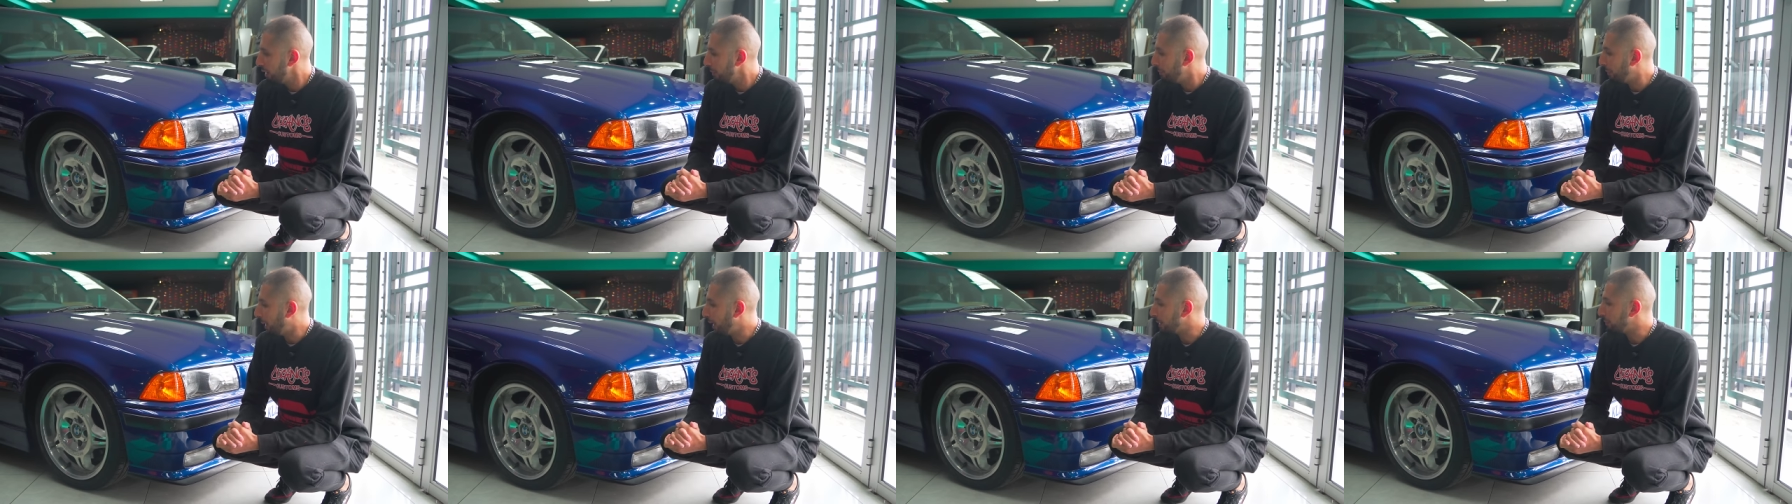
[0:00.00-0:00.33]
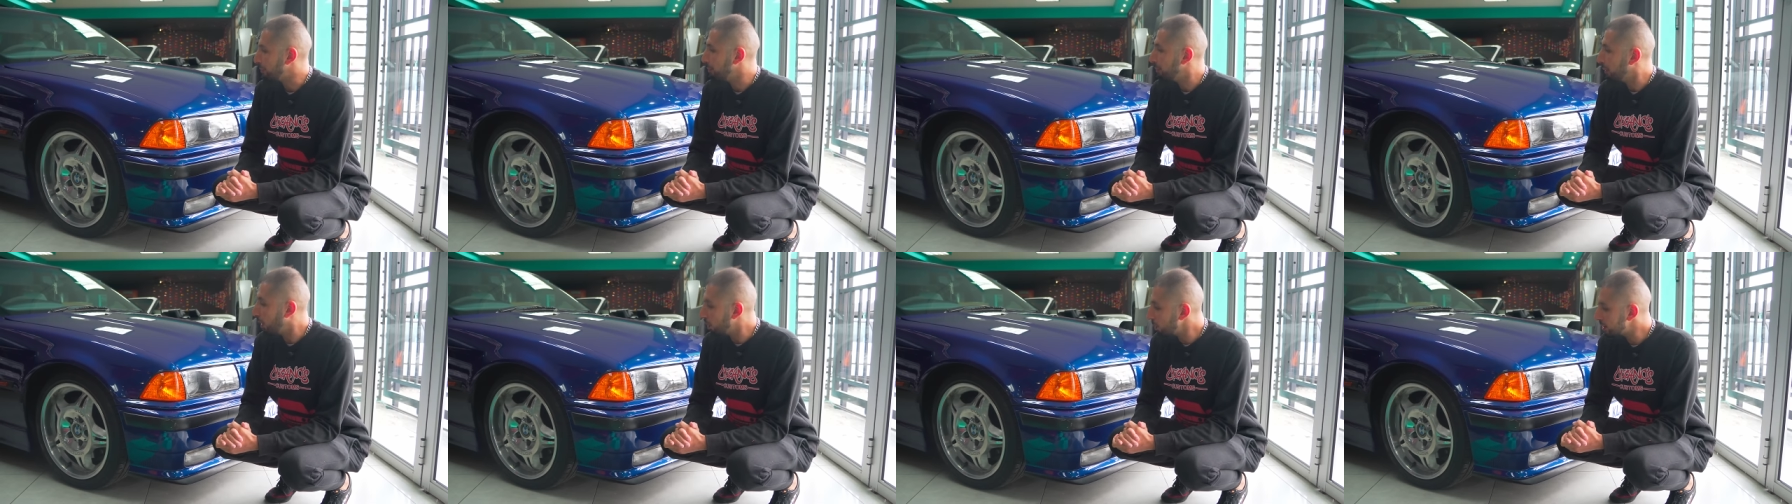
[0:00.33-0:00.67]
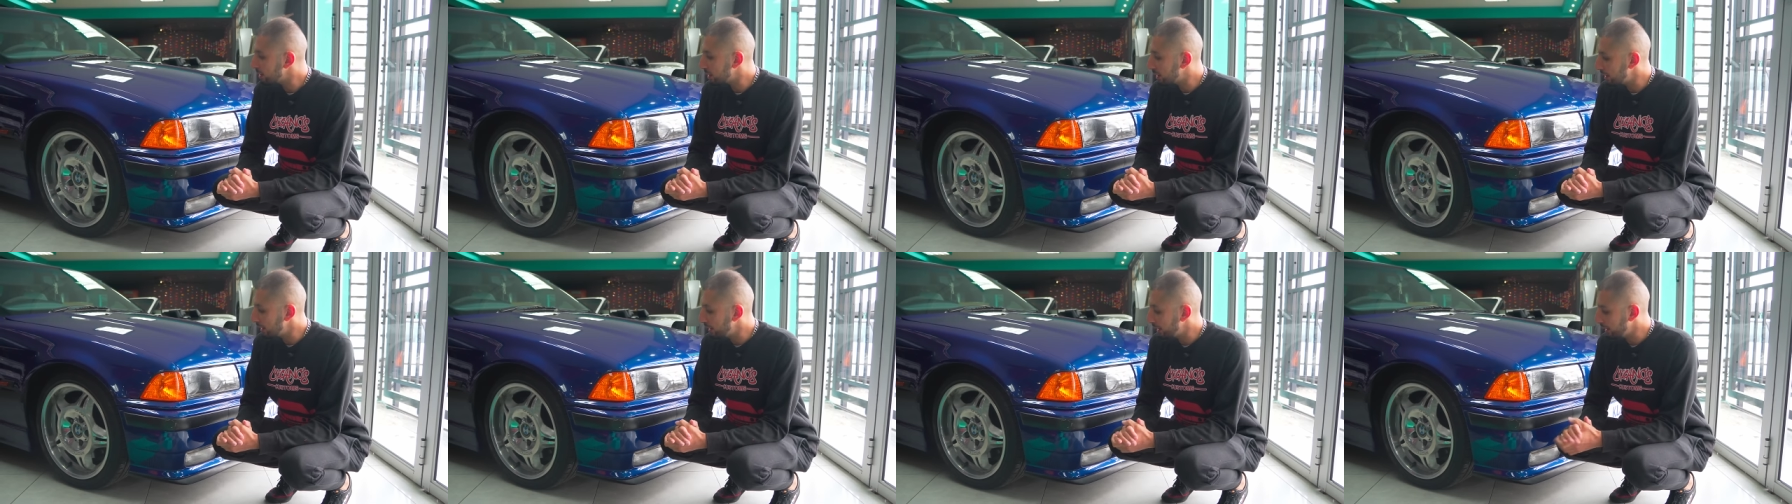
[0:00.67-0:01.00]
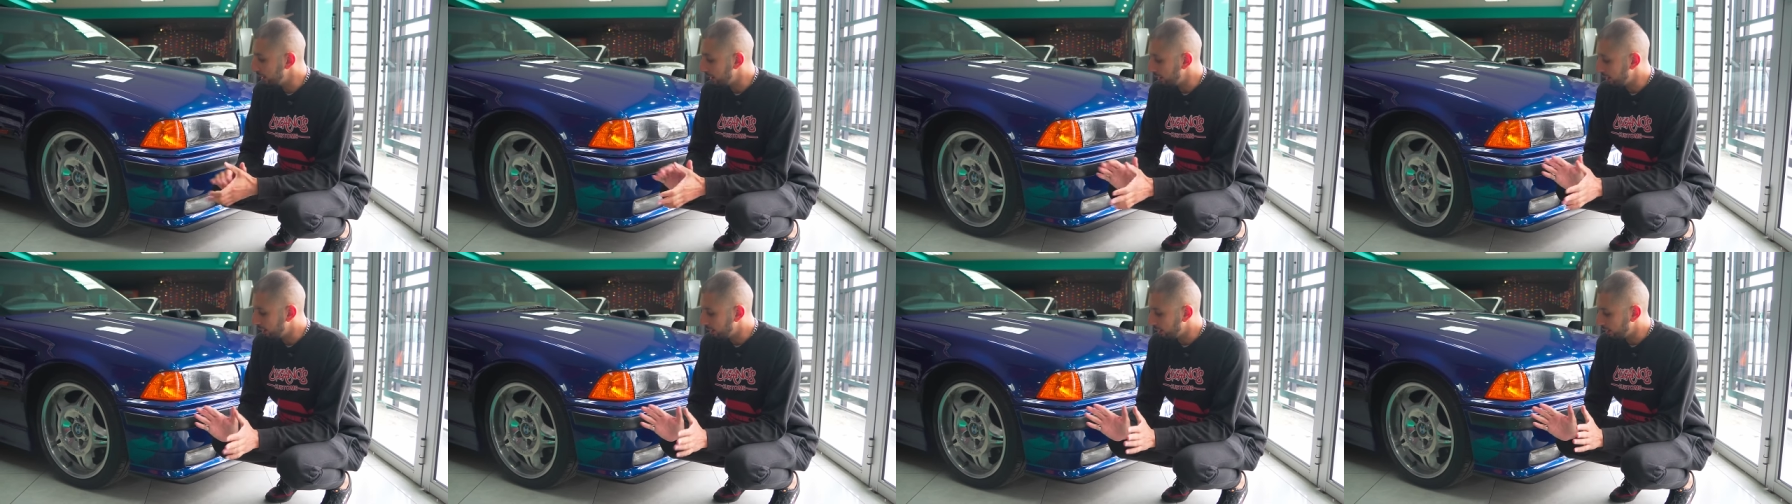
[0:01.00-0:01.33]
but
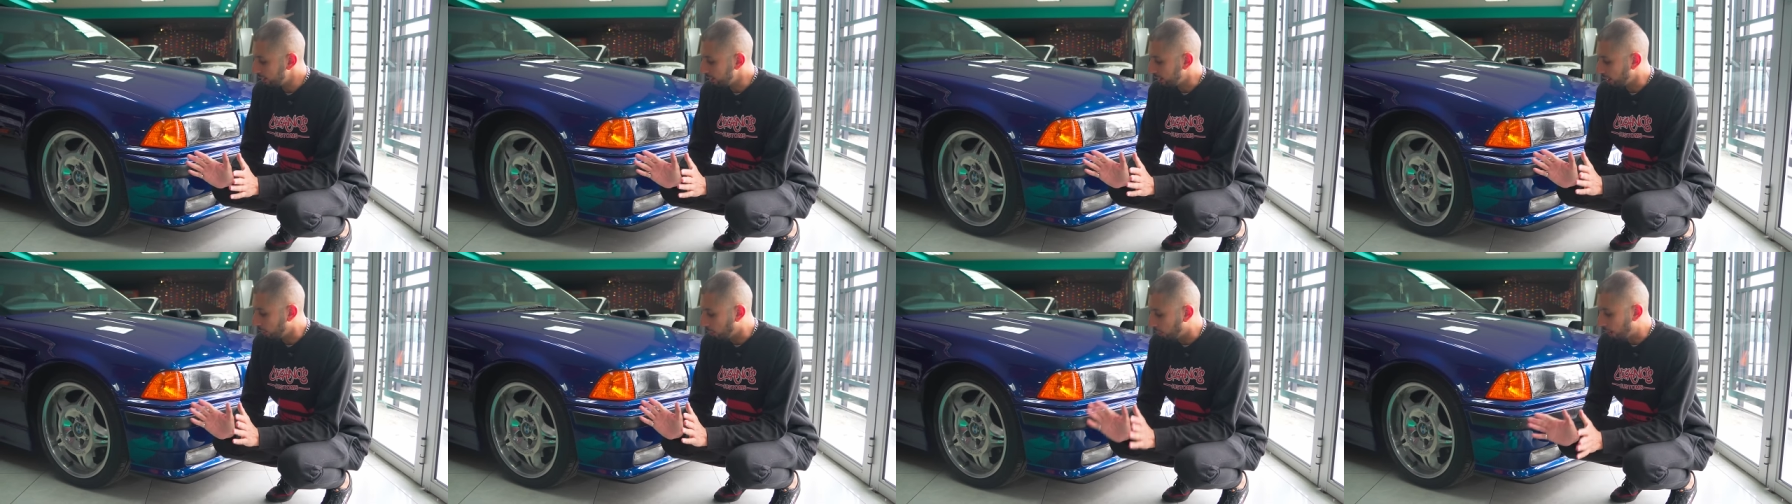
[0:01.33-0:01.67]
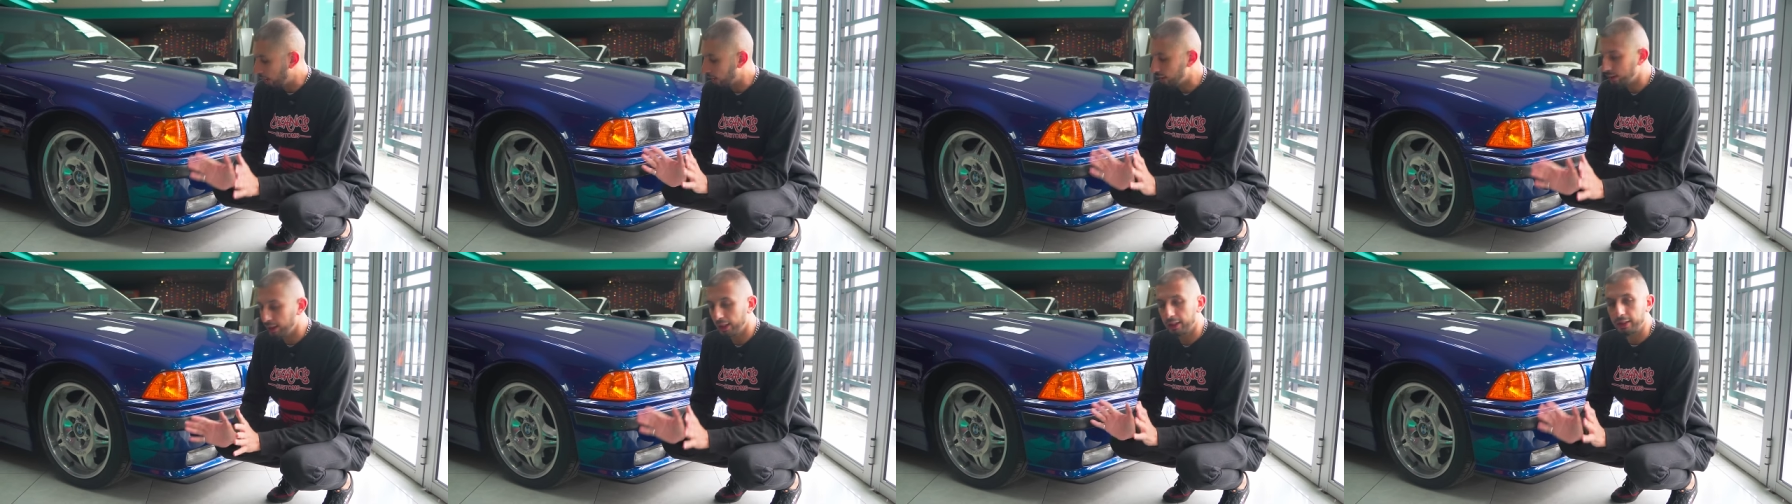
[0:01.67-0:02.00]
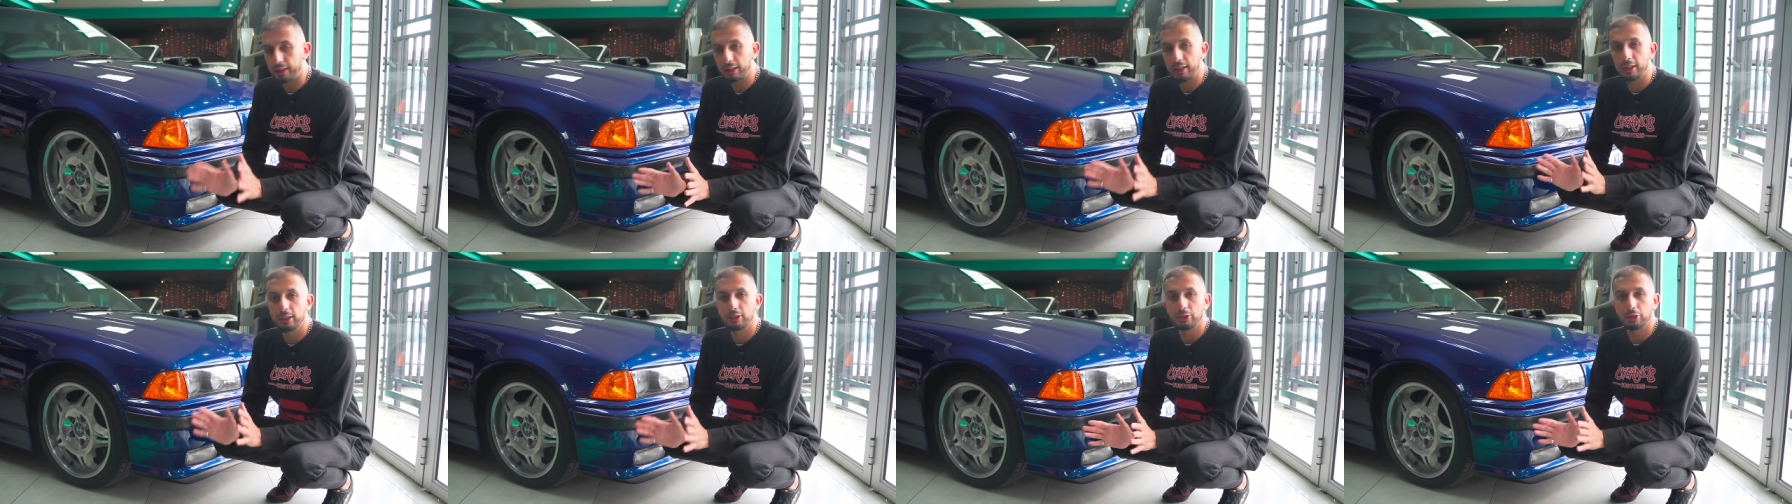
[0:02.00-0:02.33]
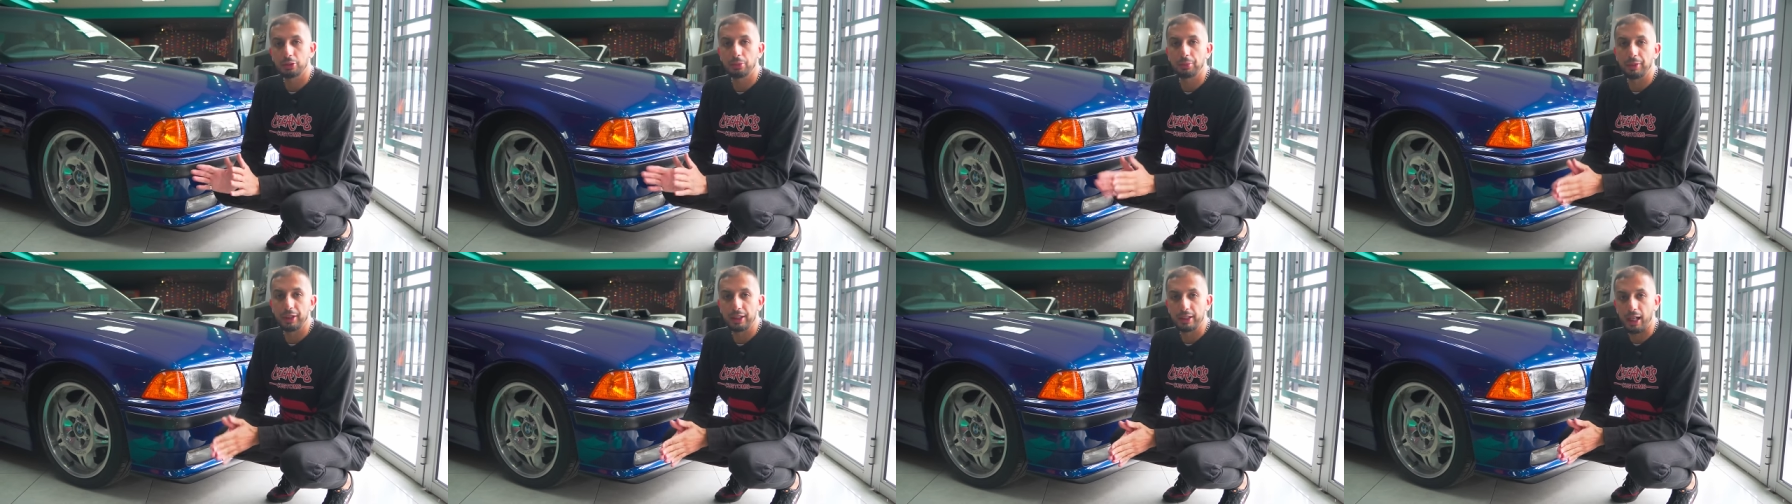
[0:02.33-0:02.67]
mostly the work that needs
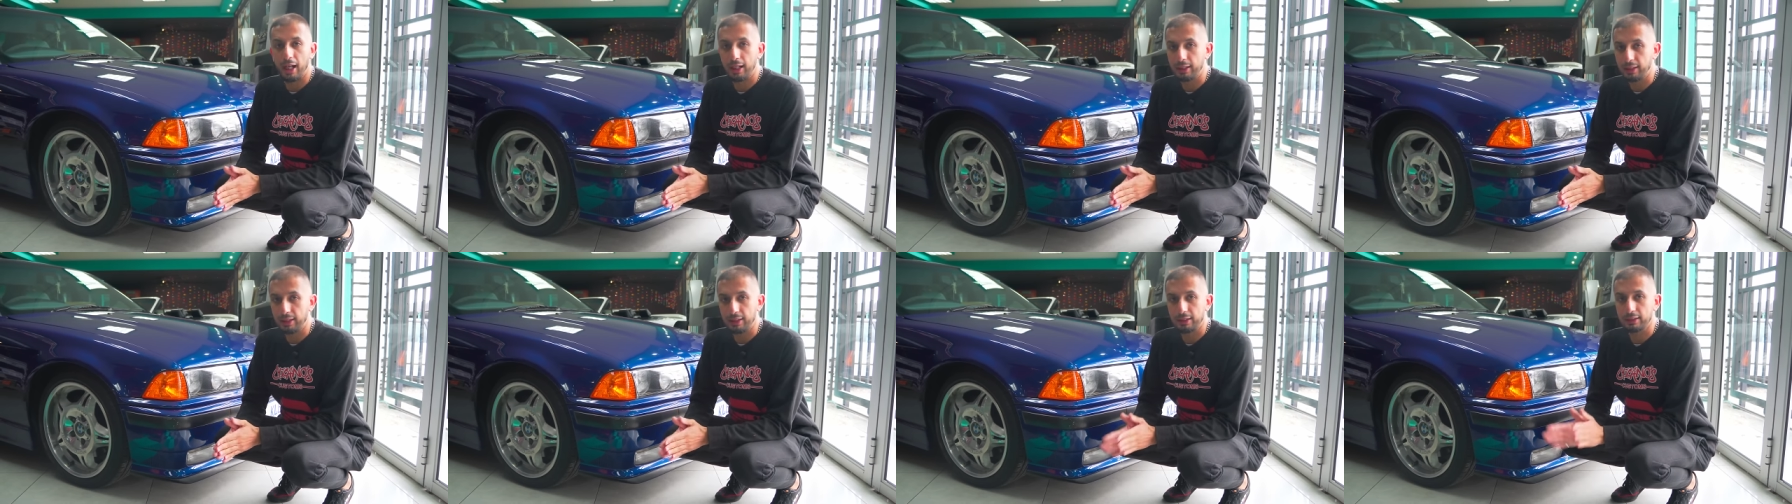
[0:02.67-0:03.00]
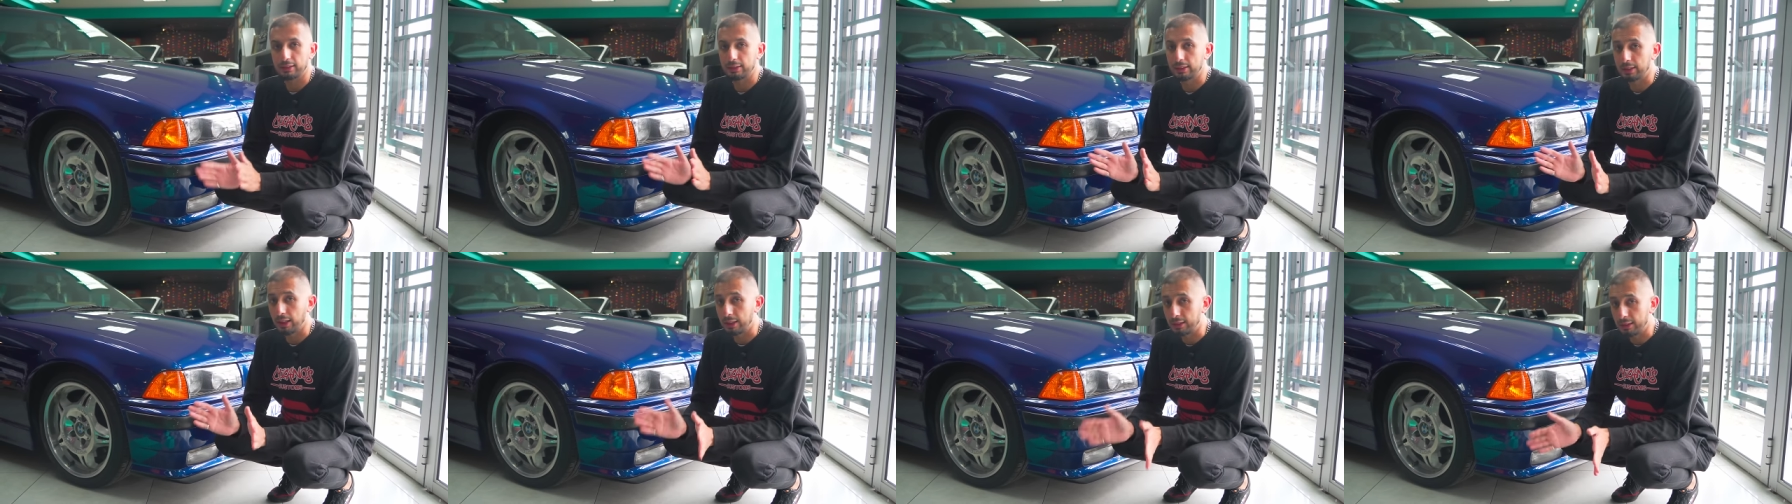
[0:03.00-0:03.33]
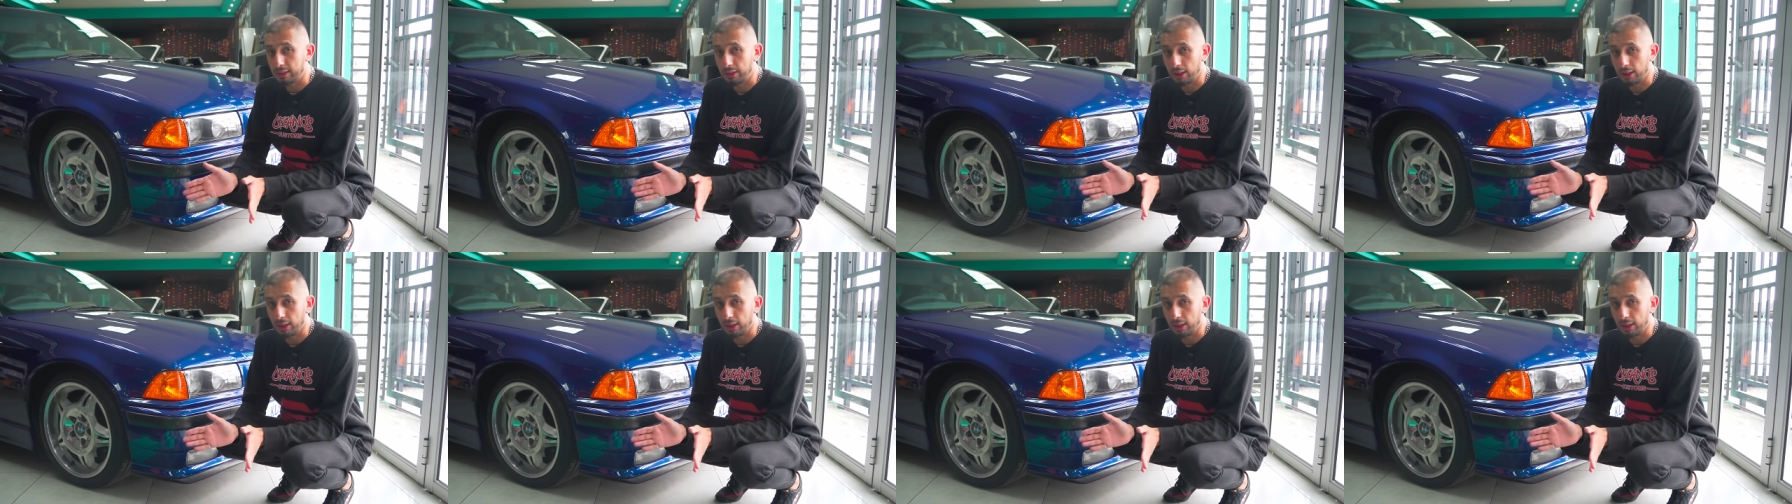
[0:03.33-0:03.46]
to be done is the